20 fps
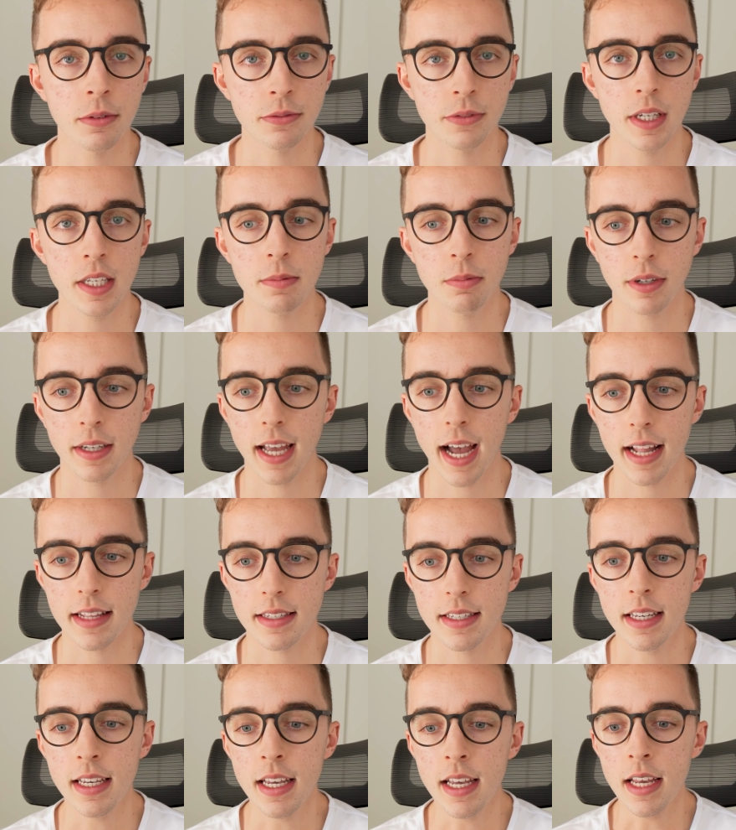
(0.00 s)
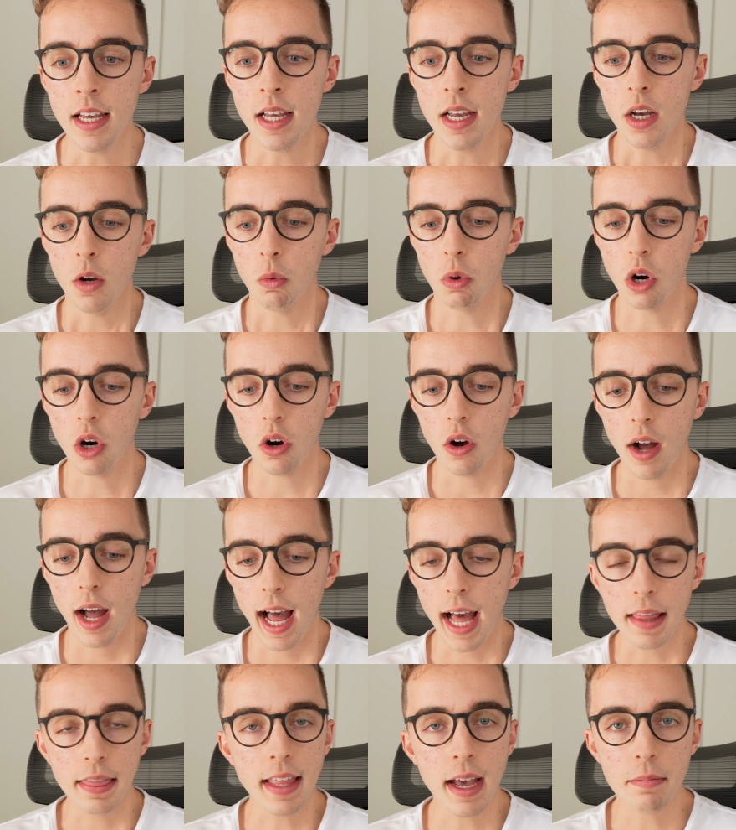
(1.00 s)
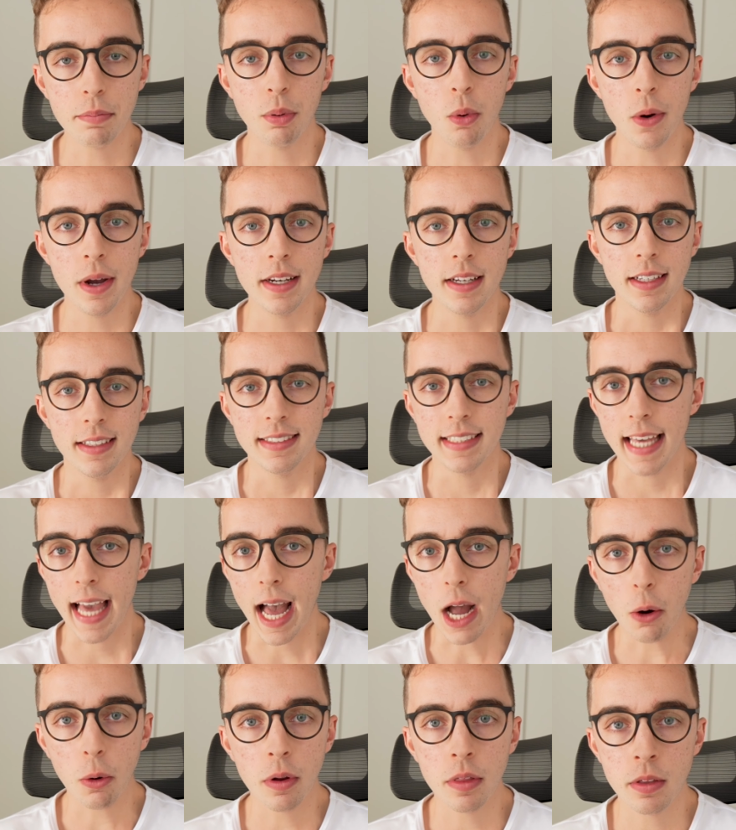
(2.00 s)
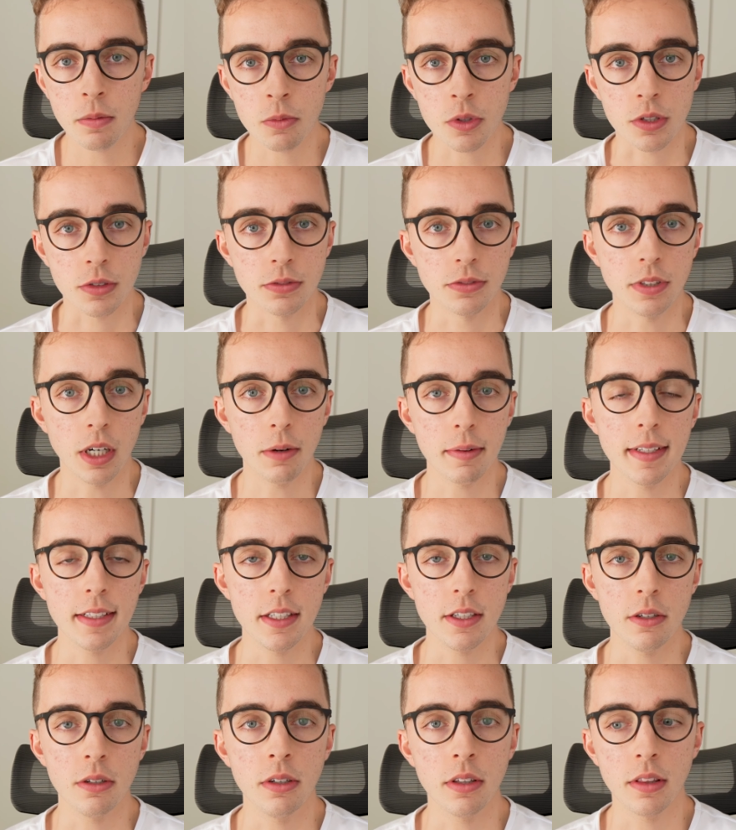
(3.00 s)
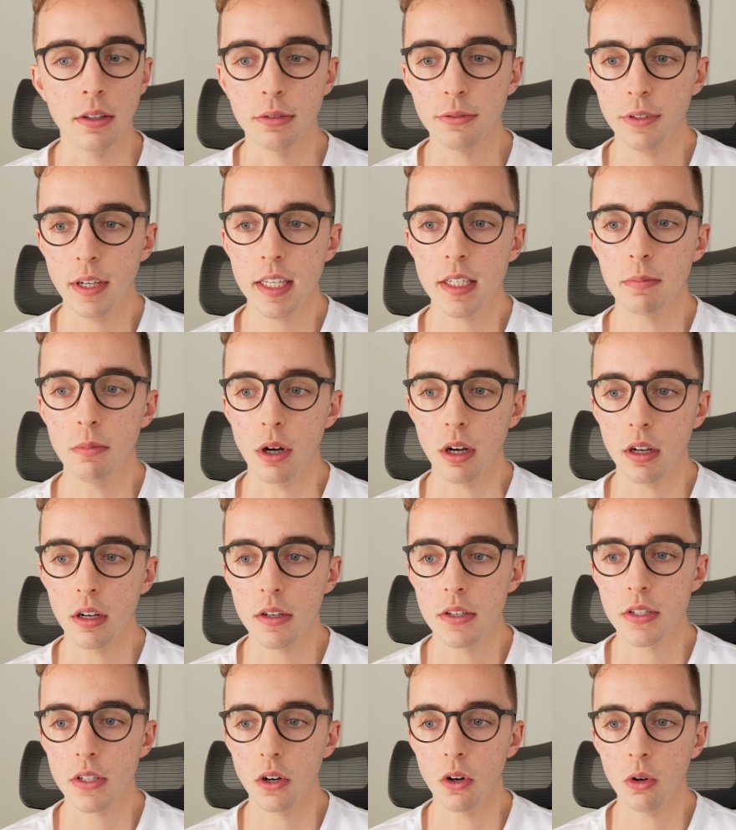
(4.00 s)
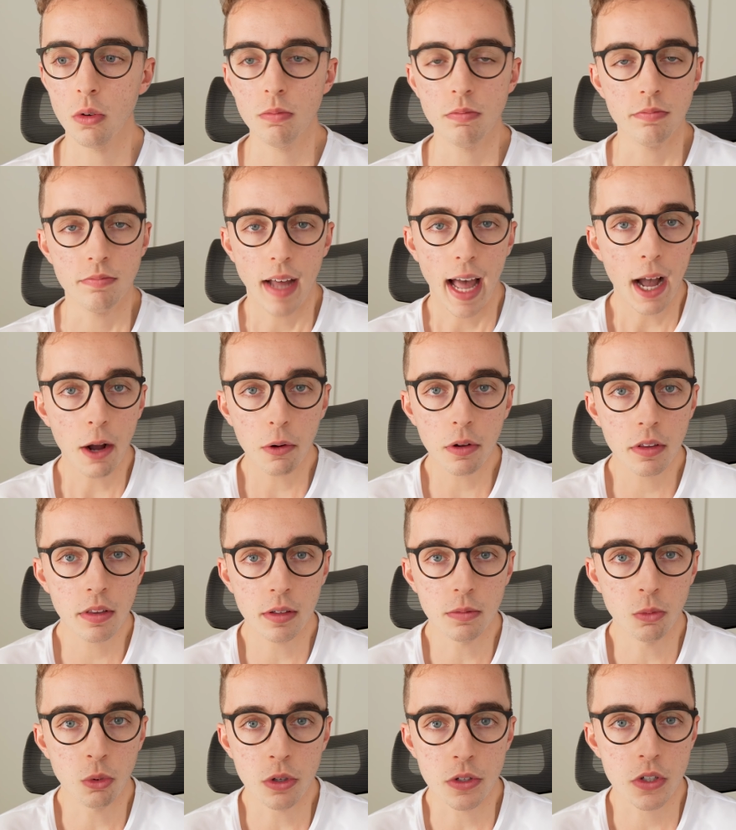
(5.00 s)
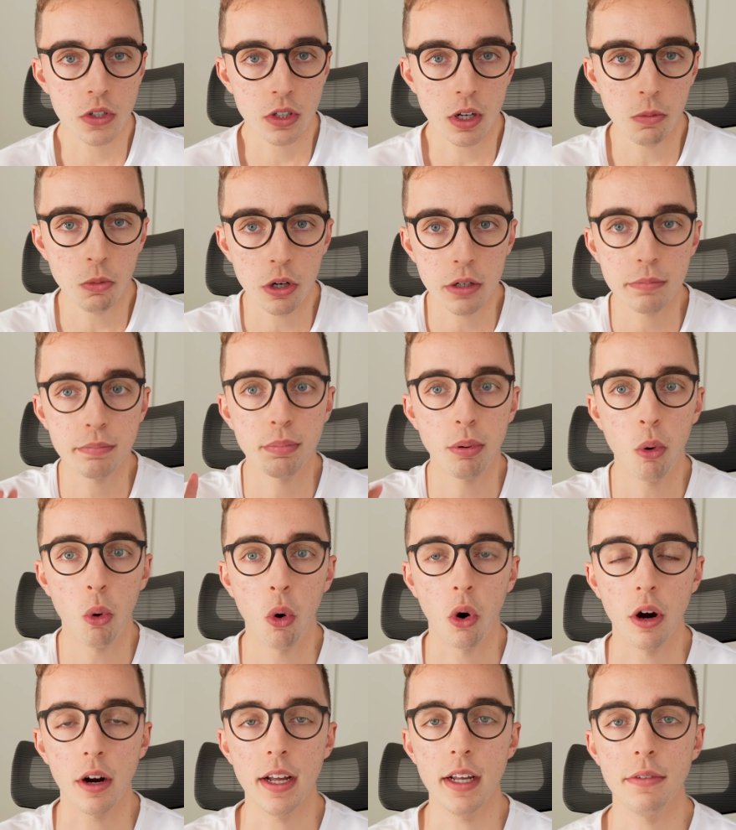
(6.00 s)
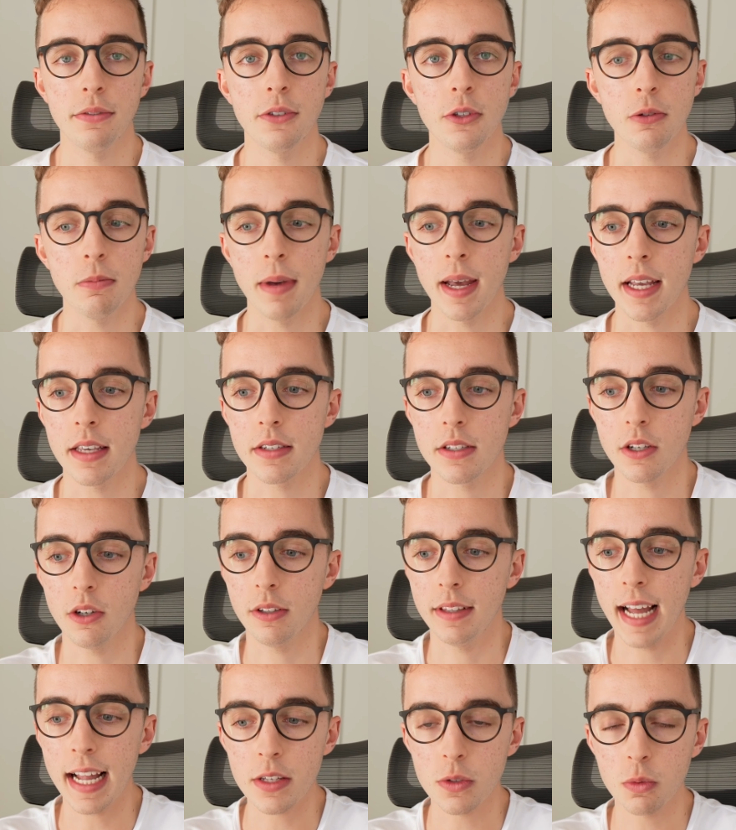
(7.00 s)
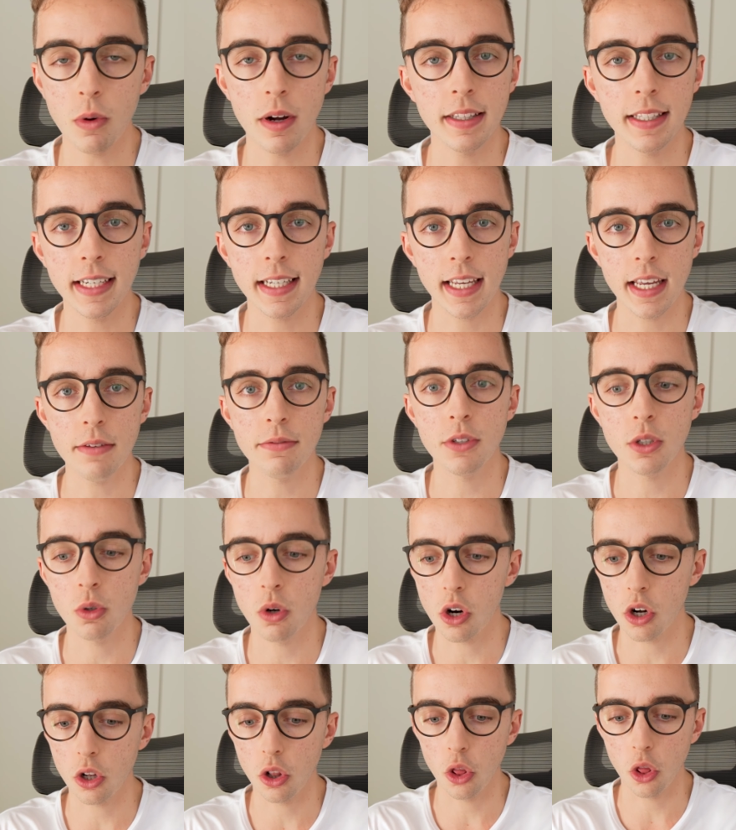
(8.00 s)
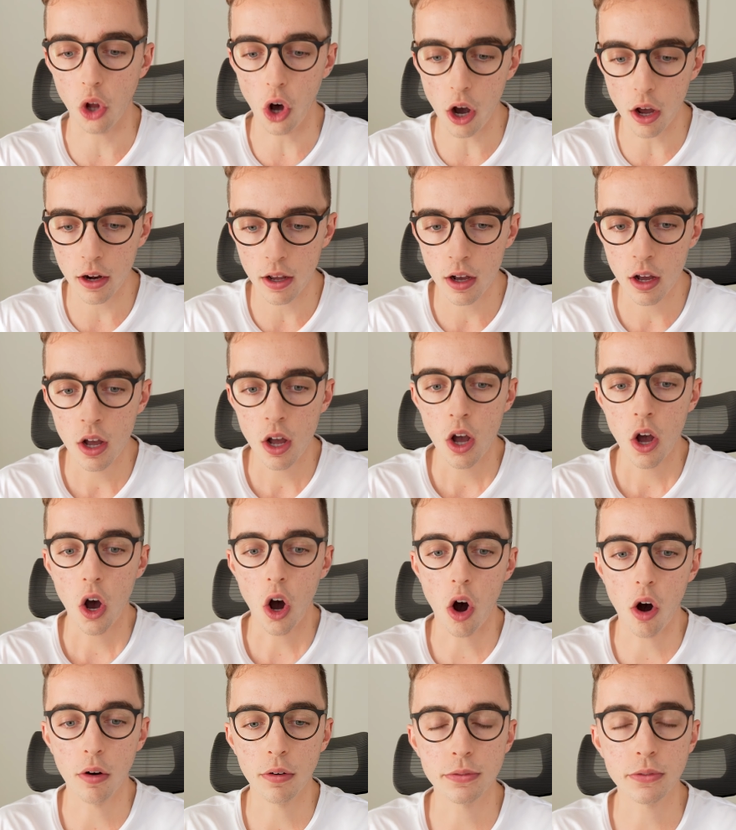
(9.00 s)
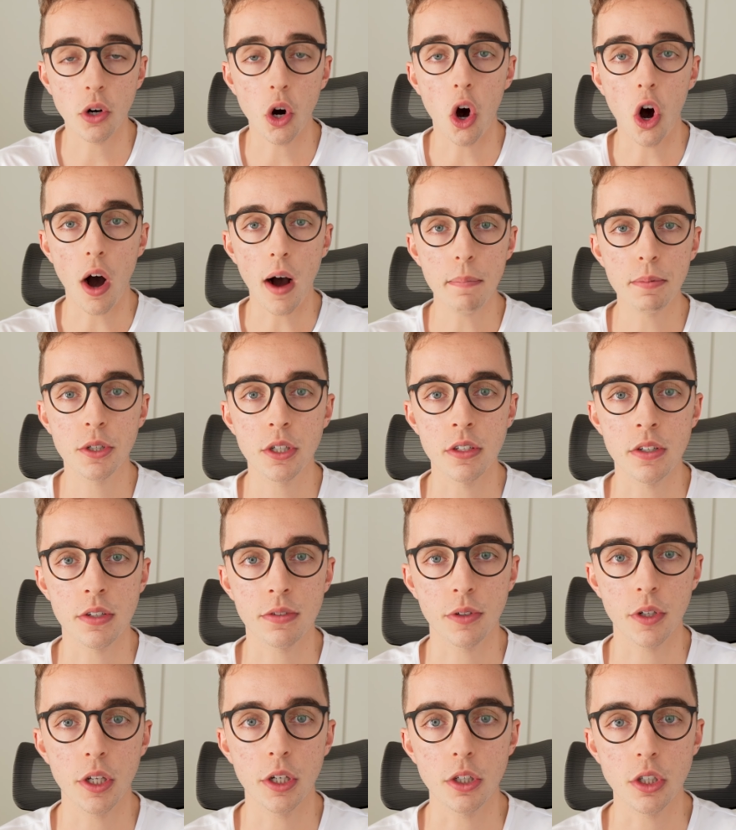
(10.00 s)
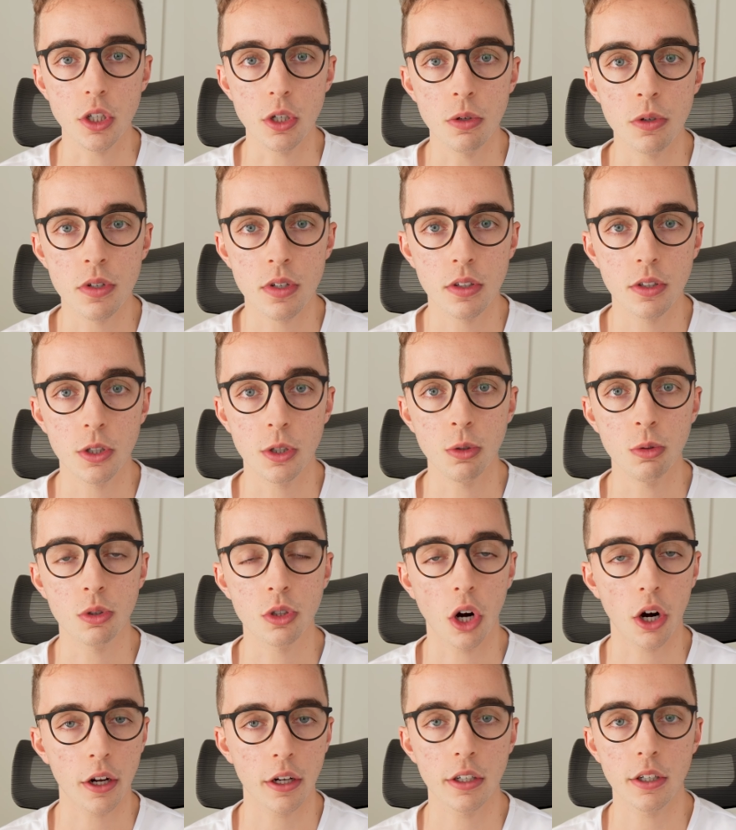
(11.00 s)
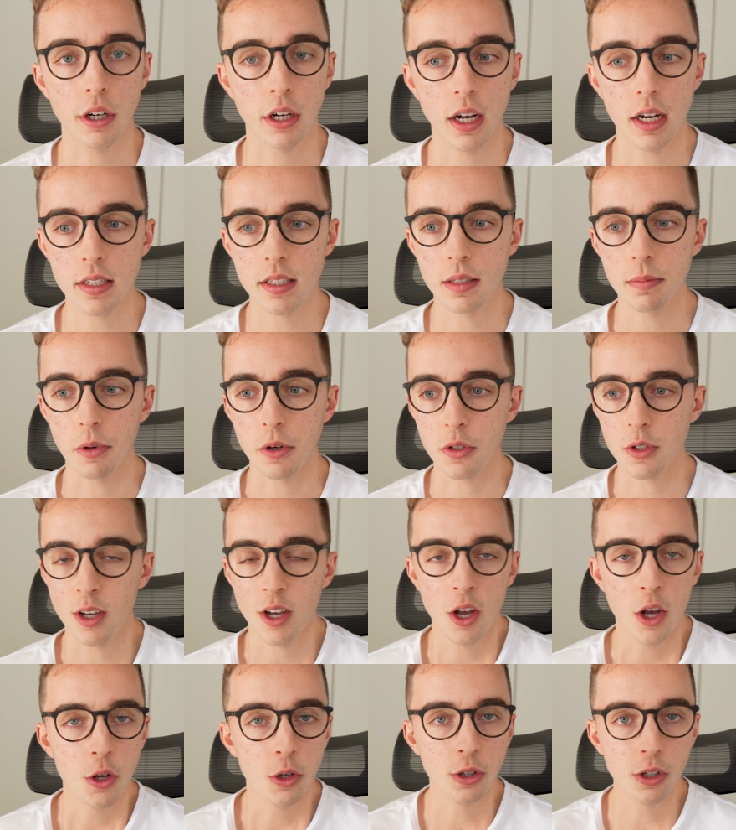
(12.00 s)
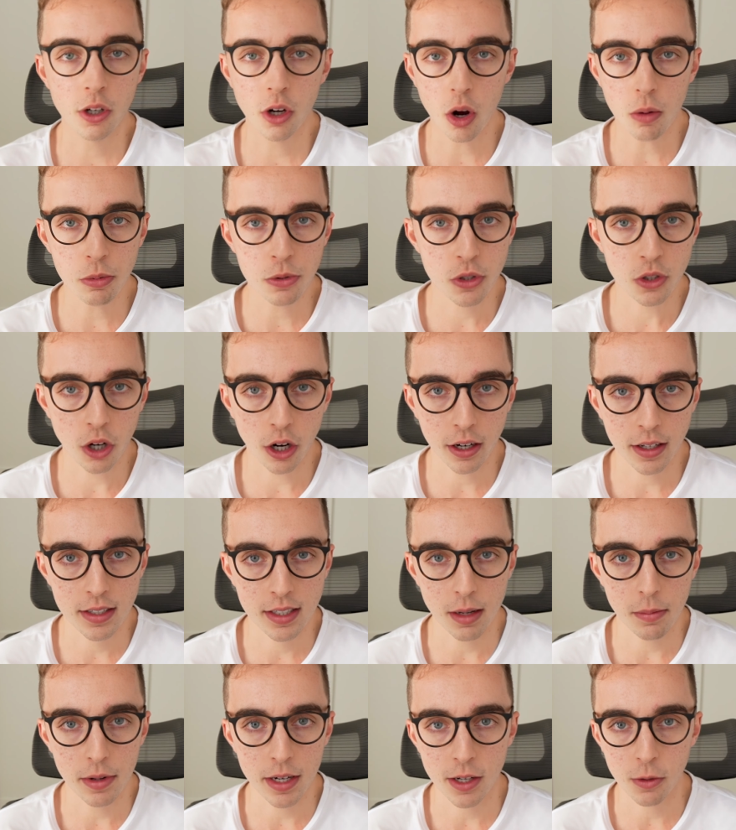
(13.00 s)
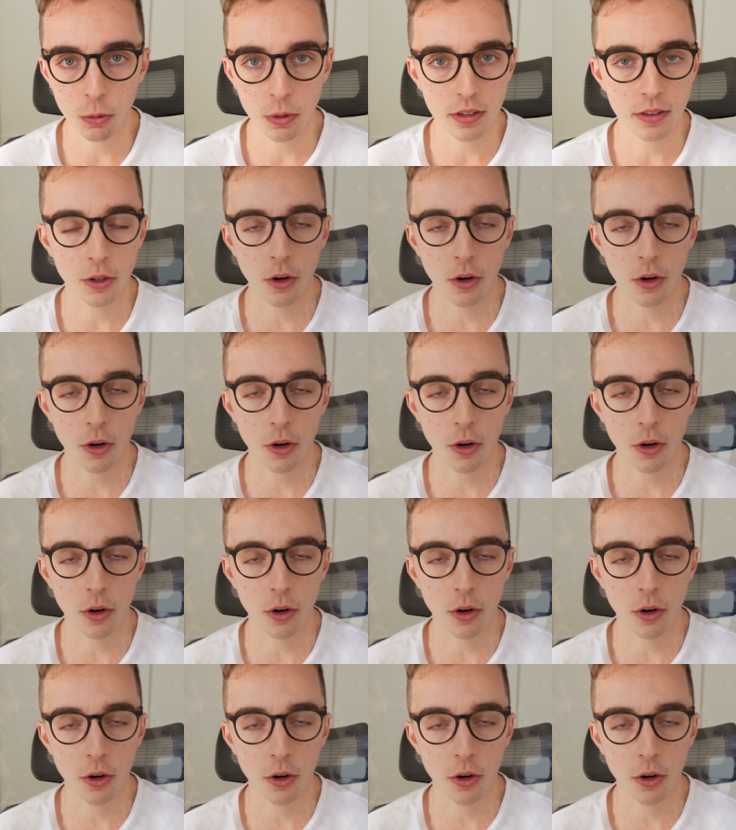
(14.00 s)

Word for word: of Facebook ads. Well, at that point, the algorithm was very new to Facebook. So algorithm was somewhat poor, if you may. So that's why they gave you a lot of options for you to use to target your customers. You could almost target somebody with